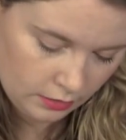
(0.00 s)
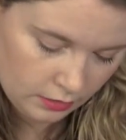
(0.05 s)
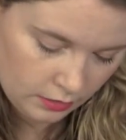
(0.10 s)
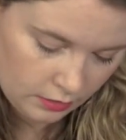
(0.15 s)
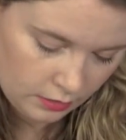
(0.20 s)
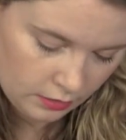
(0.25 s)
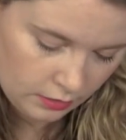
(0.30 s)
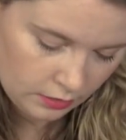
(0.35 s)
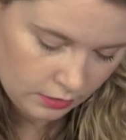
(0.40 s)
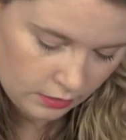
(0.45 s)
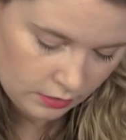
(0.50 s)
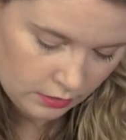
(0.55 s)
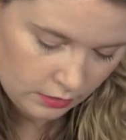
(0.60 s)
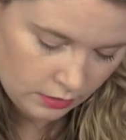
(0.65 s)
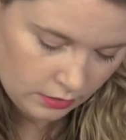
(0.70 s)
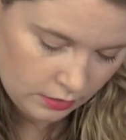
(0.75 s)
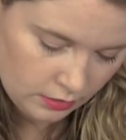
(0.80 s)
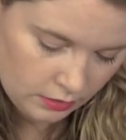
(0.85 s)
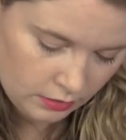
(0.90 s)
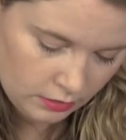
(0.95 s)

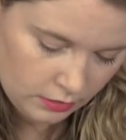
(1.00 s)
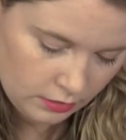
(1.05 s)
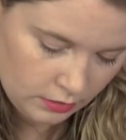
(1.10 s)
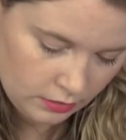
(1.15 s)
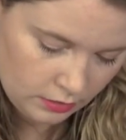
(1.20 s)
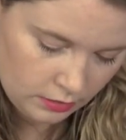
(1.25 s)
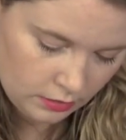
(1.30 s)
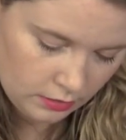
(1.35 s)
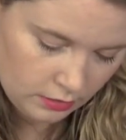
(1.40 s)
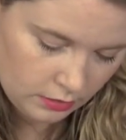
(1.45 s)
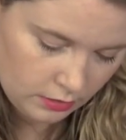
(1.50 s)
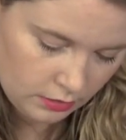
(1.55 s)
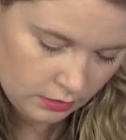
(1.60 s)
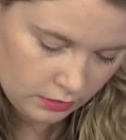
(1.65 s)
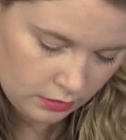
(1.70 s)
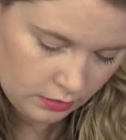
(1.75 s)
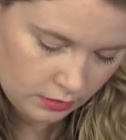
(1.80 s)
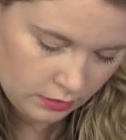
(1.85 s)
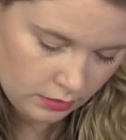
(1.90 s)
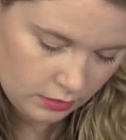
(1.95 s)

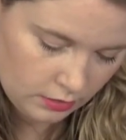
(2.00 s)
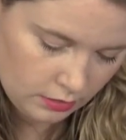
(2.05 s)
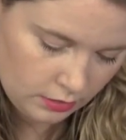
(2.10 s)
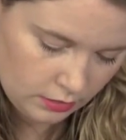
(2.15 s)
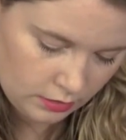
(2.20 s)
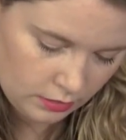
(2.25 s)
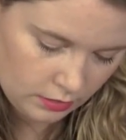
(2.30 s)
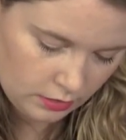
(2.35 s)
No one is speaking in this clip.